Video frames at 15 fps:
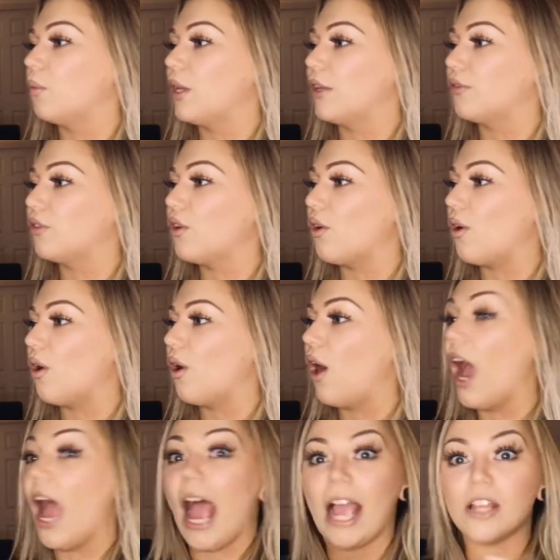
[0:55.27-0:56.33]
We've
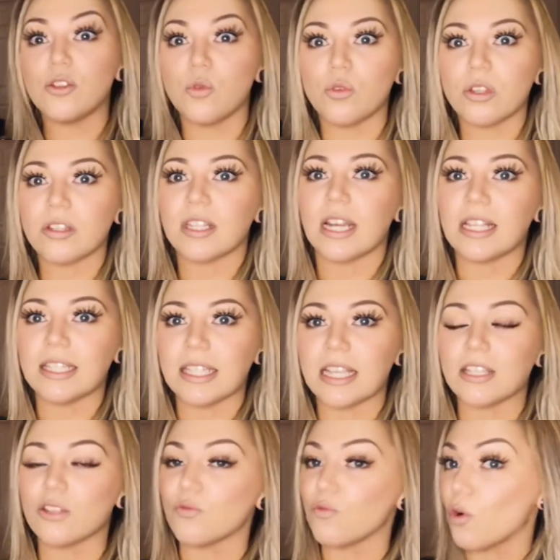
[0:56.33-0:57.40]
got, I know there's an
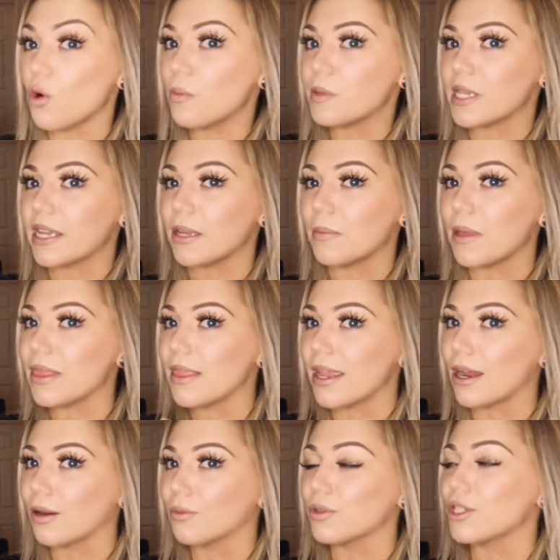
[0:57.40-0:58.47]
Inside the Ropes item in
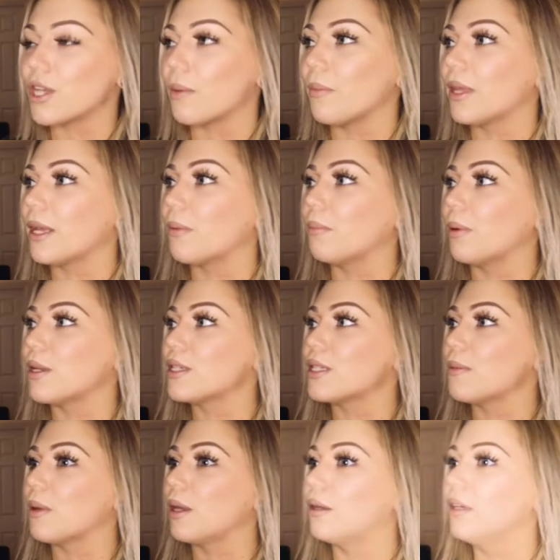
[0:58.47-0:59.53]
there, which I'm like
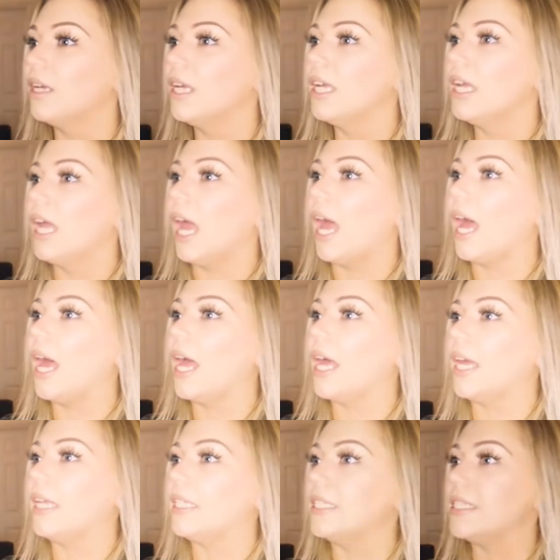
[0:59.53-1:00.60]
buzzed about.
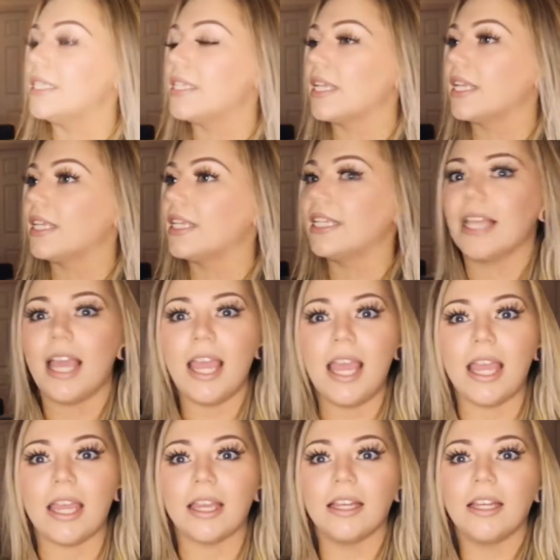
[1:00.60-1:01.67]
And
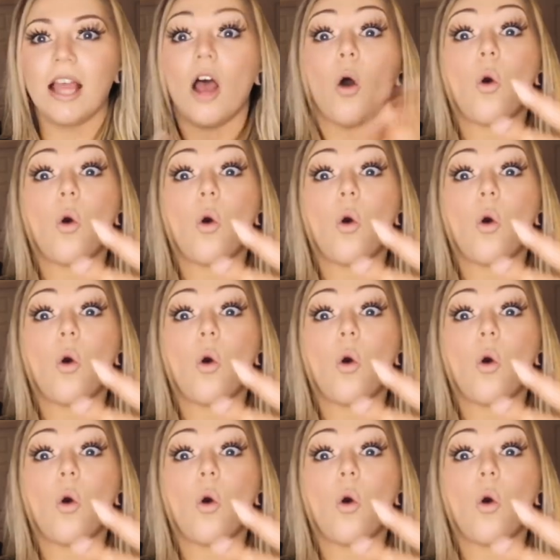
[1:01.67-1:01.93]
yeah.